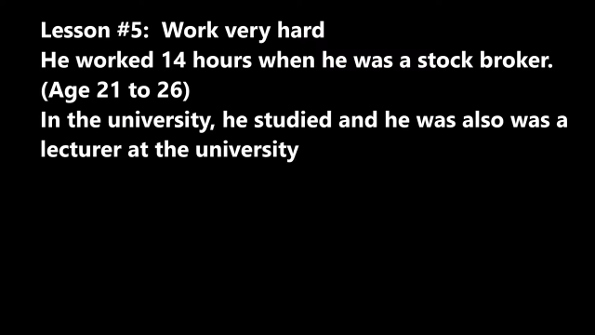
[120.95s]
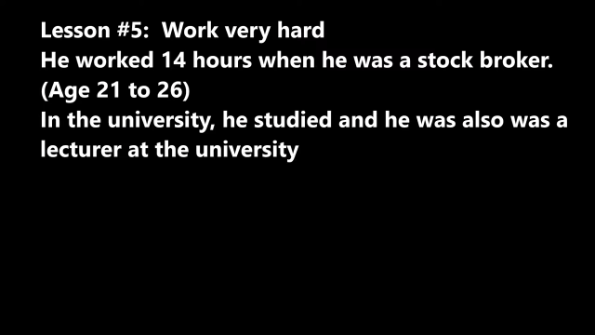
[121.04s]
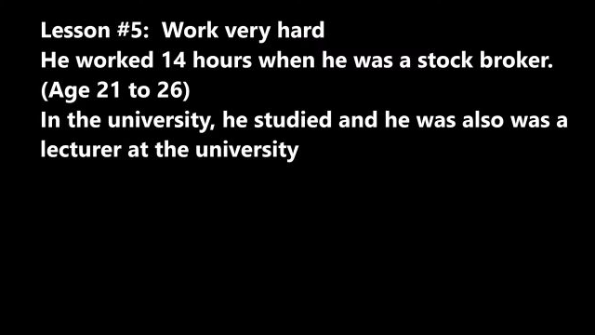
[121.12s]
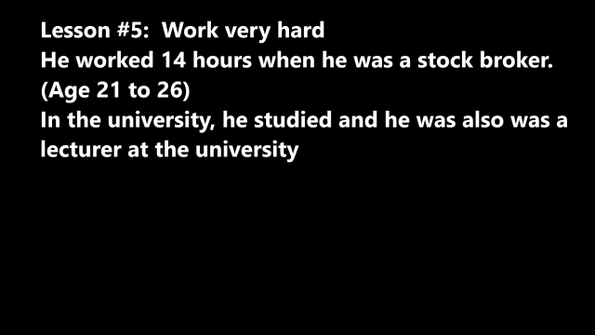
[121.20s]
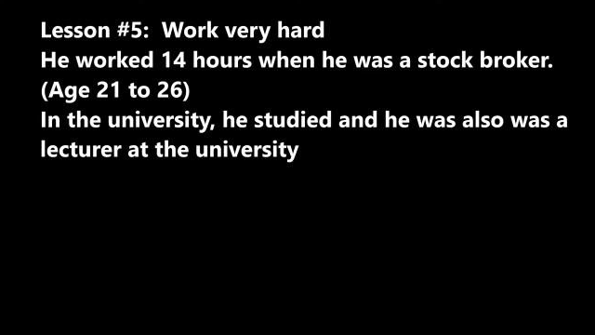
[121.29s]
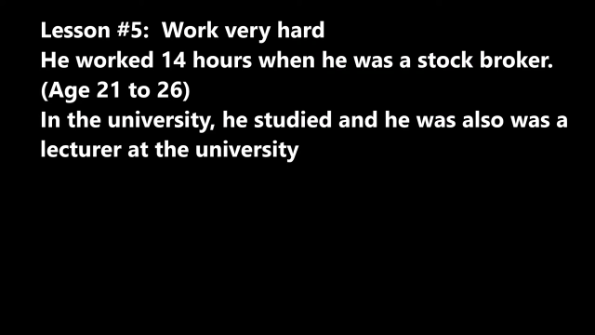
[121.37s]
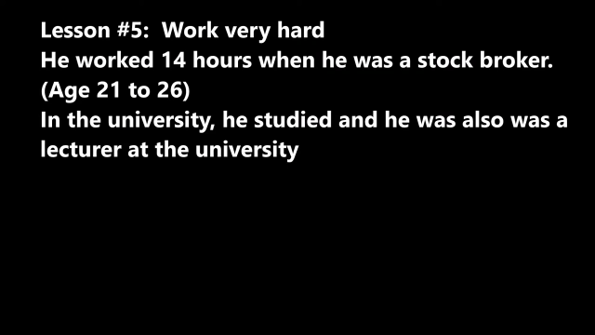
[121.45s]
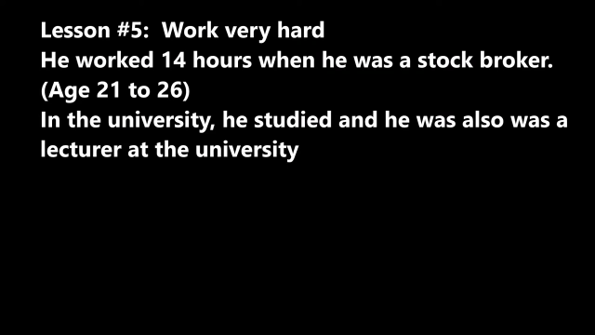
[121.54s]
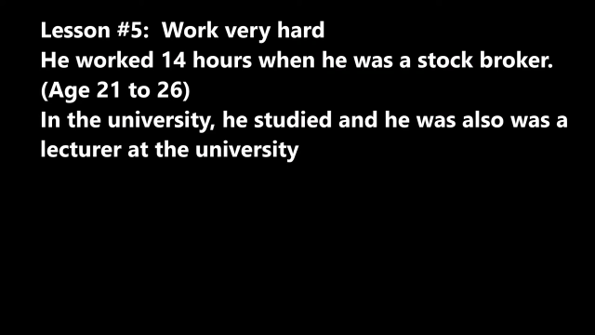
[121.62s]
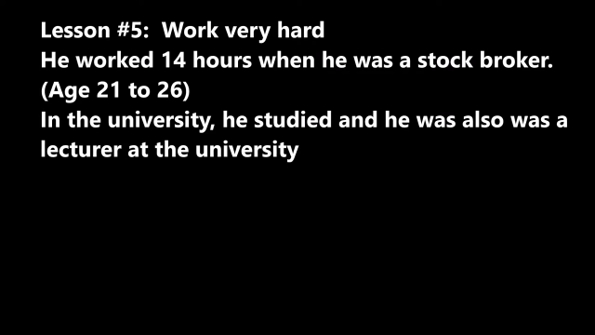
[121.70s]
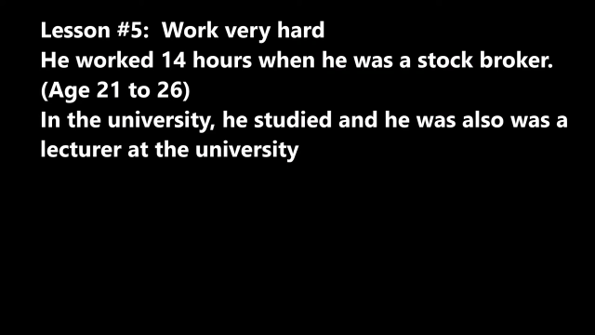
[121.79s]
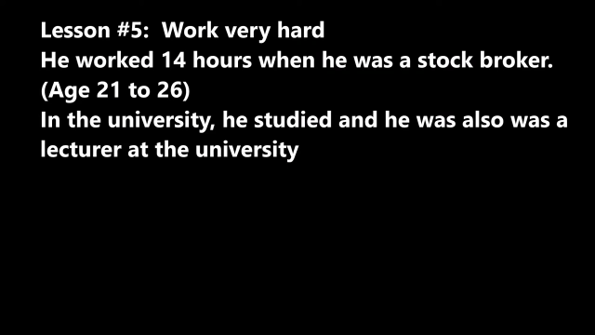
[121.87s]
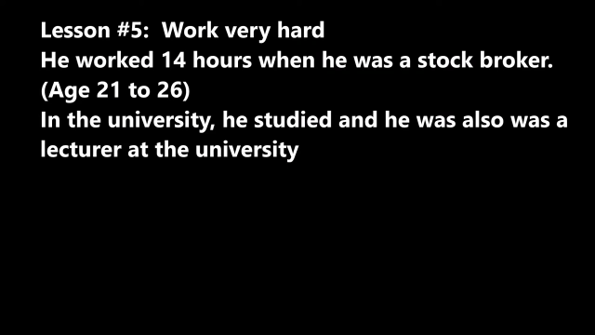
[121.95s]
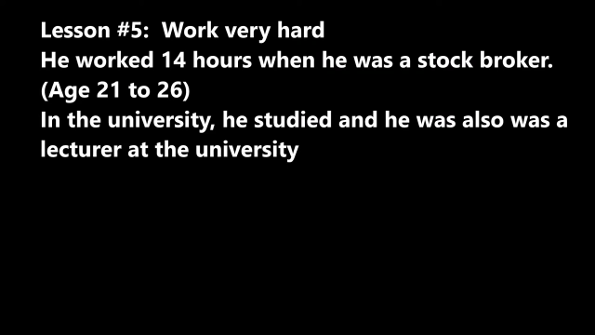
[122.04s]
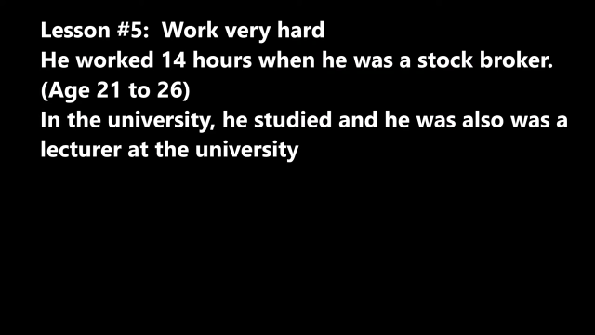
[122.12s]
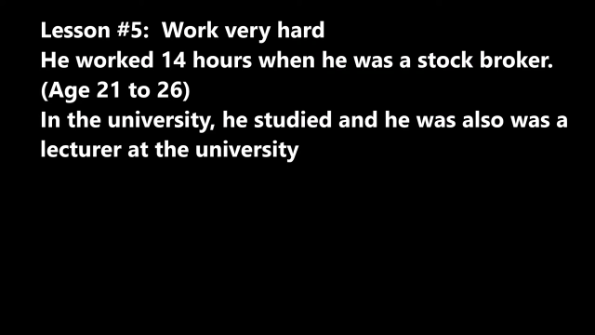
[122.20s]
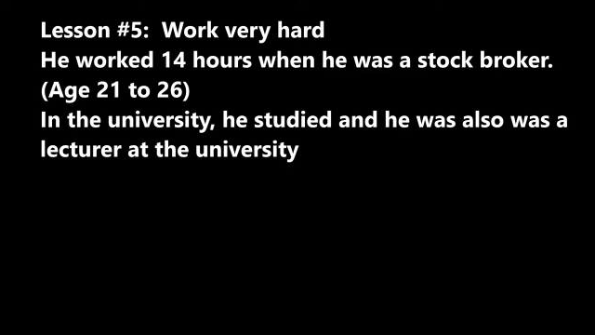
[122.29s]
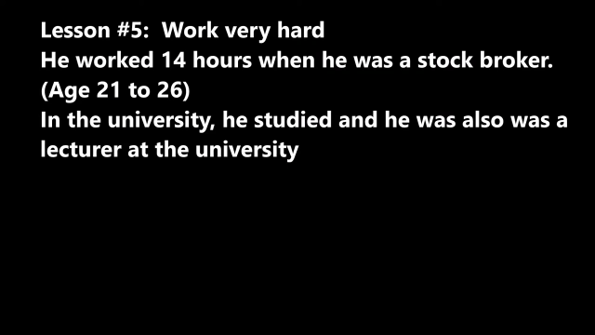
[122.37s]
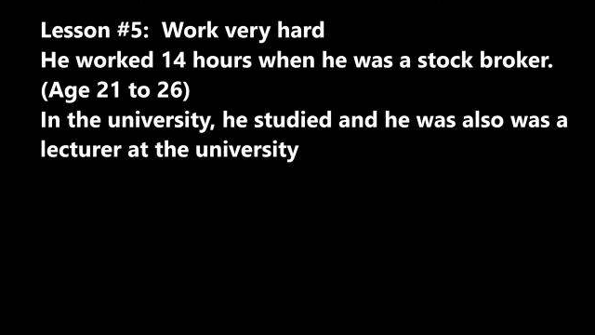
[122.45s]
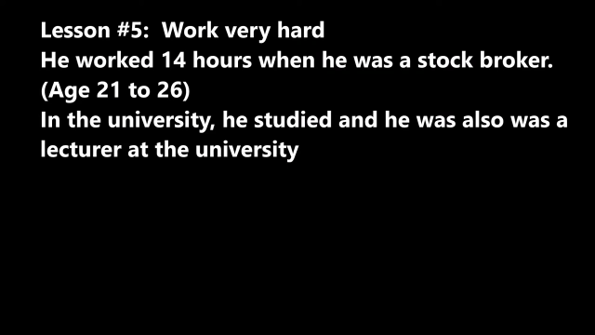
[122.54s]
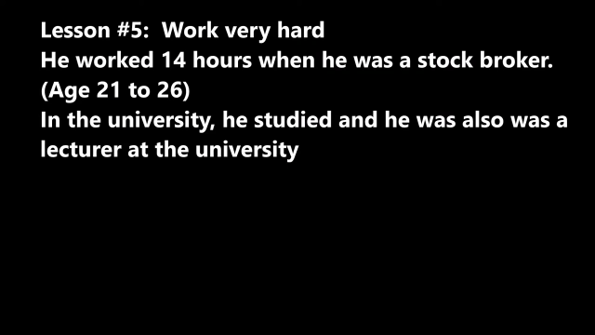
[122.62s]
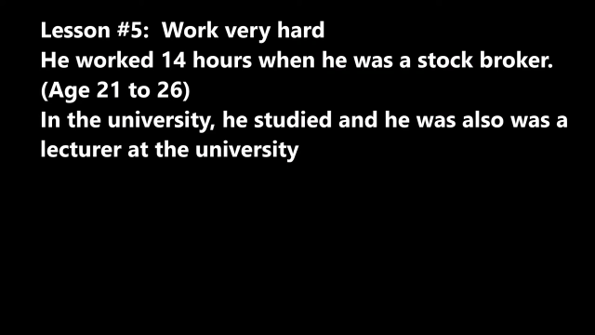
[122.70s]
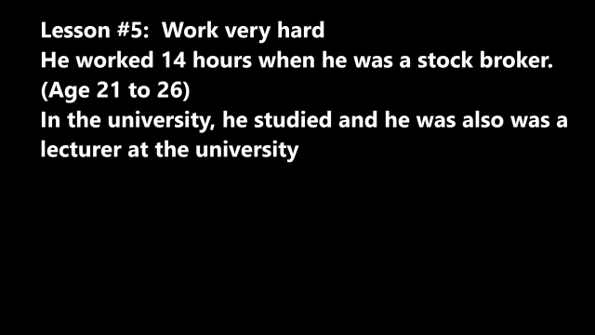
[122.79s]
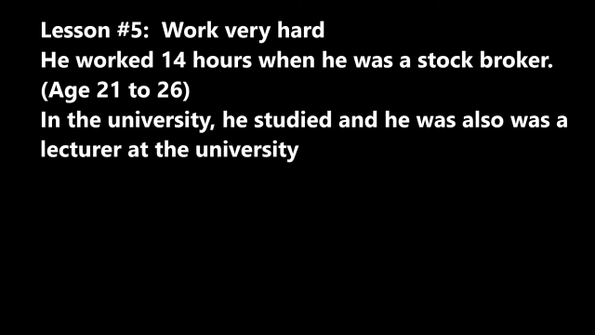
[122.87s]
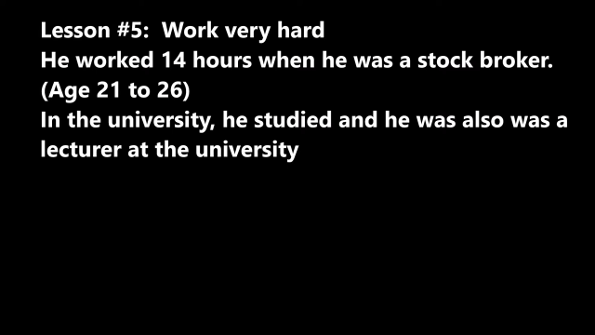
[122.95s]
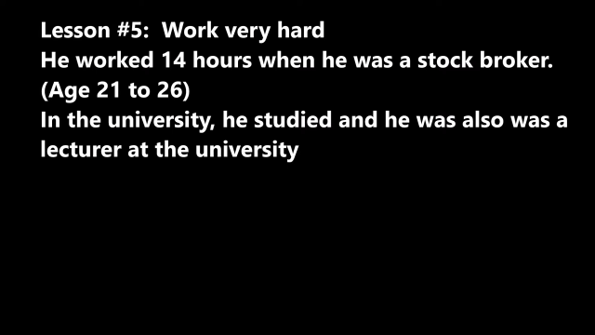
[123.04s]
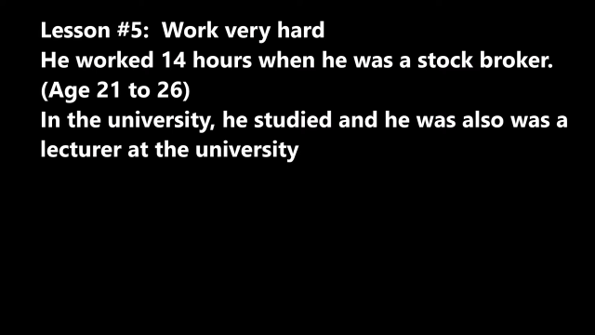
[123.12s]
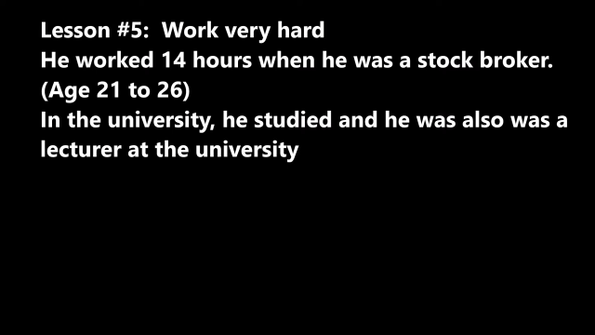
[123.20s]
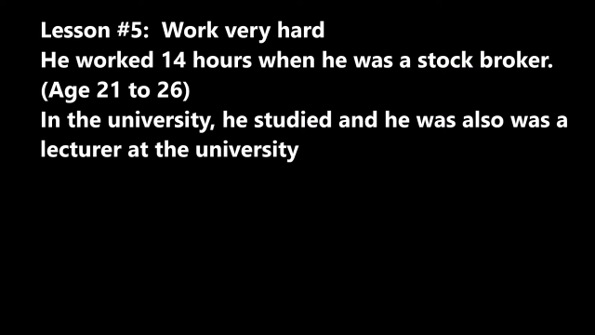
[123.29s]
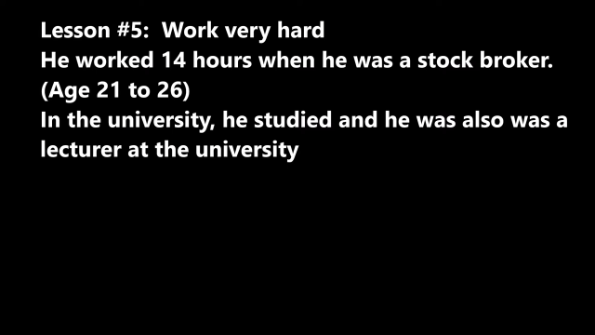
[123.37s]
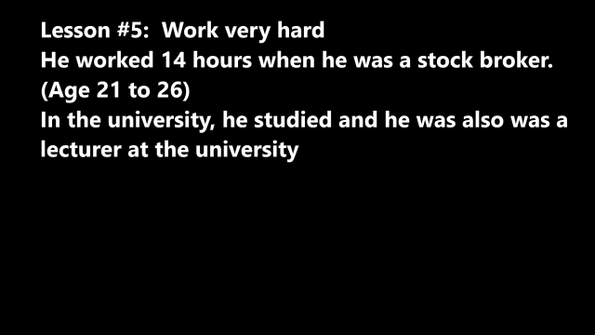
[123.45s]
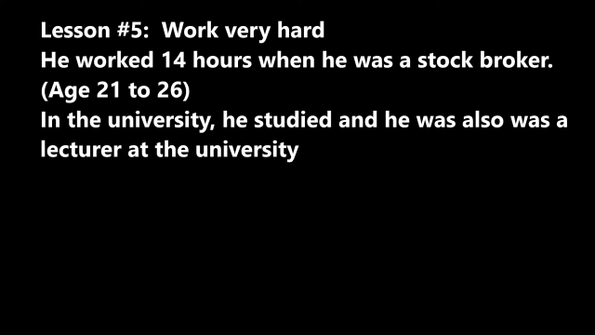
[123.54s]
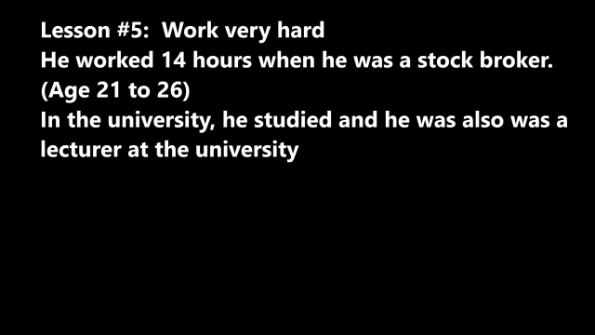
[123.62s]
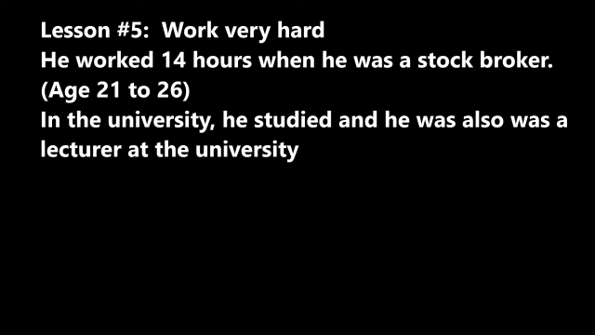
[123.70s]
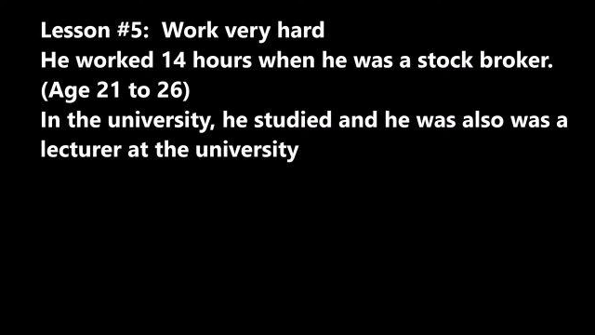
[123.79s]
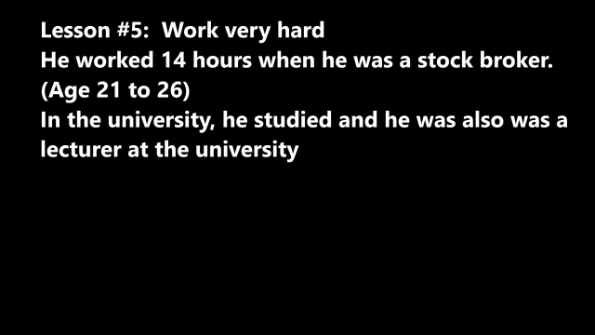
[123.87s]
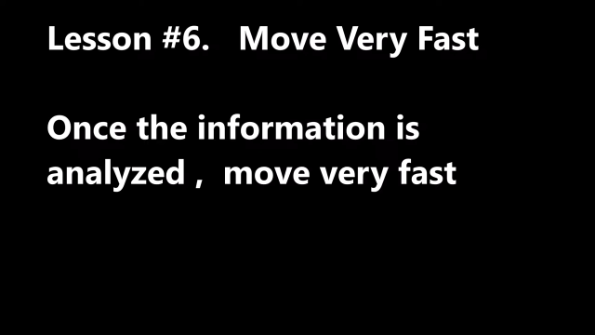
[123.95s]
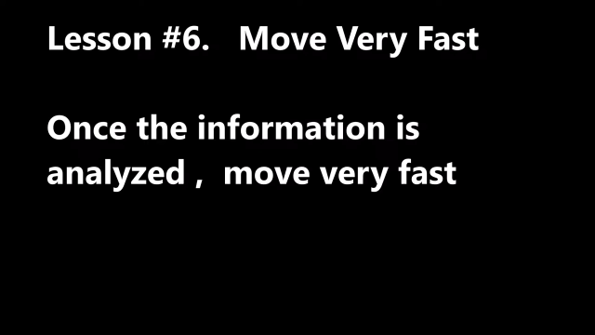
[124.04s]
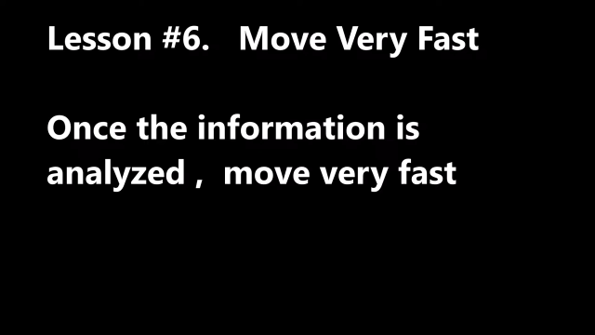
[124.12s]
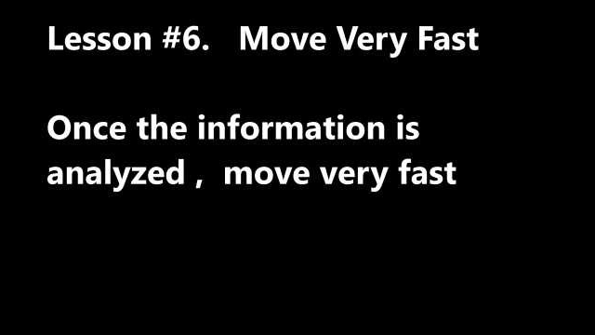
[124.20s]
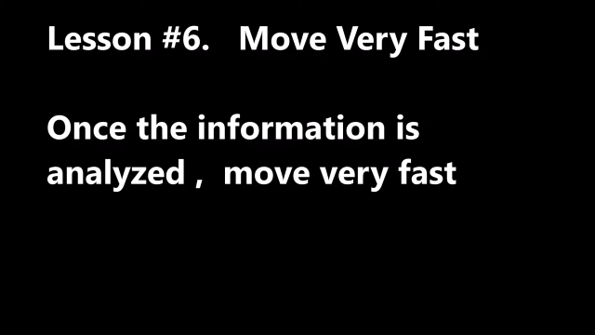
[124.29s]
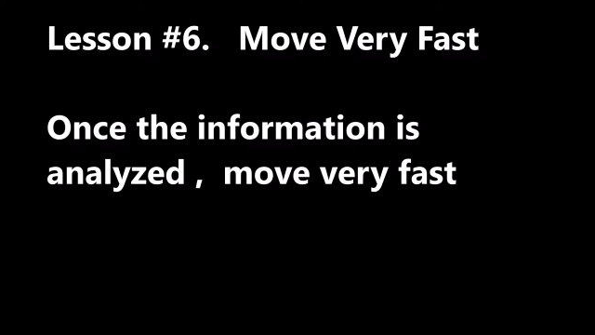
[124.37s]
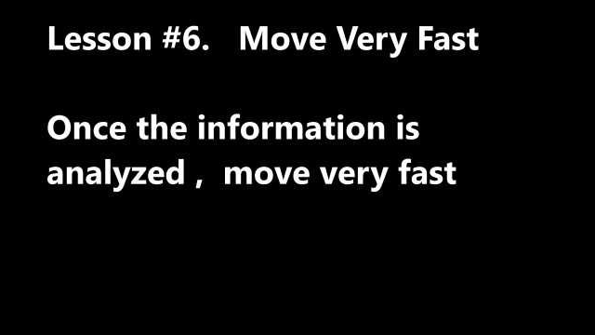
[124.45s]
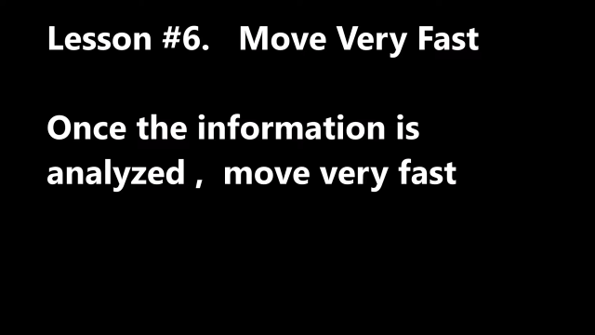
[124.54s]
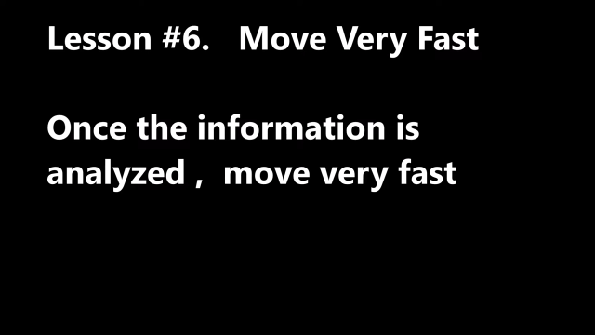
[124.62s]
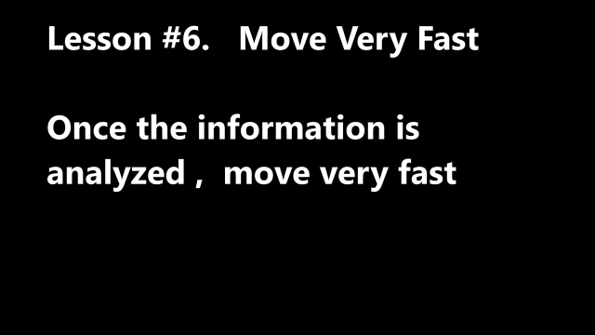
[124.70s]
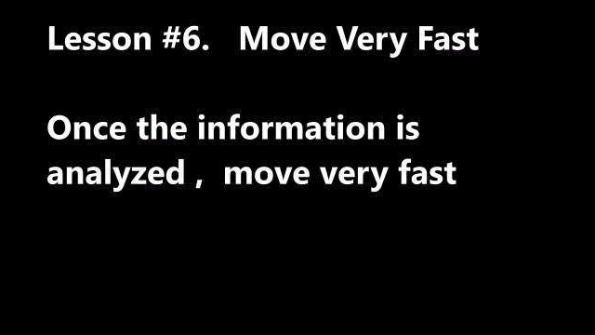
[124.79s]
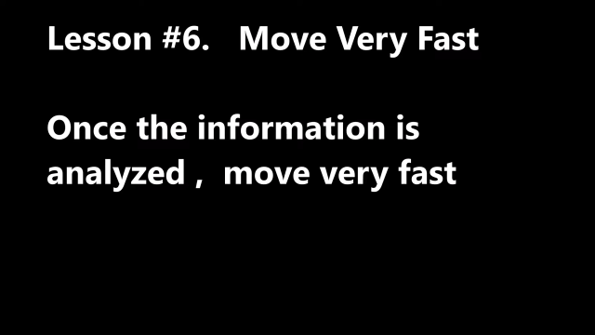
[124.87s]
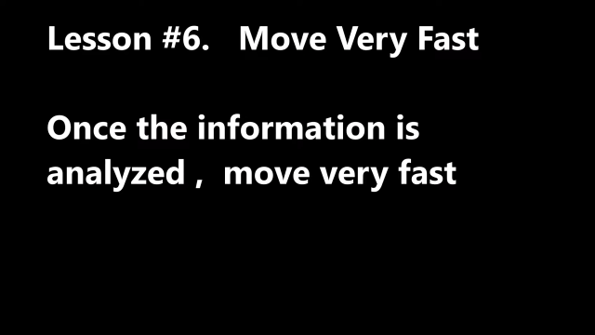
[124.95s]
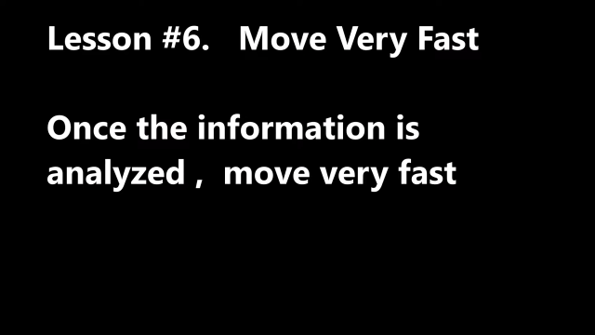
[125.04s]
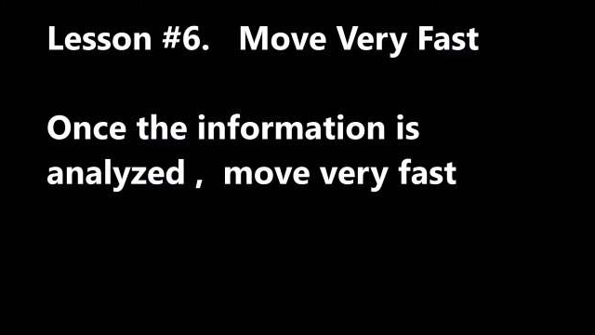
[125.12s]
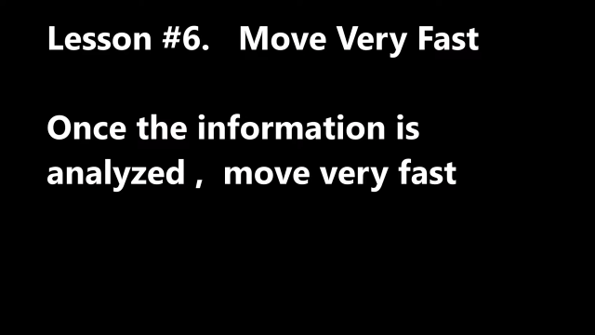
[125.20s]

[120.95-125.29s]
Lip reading: No face is visible, so there are no lips to read.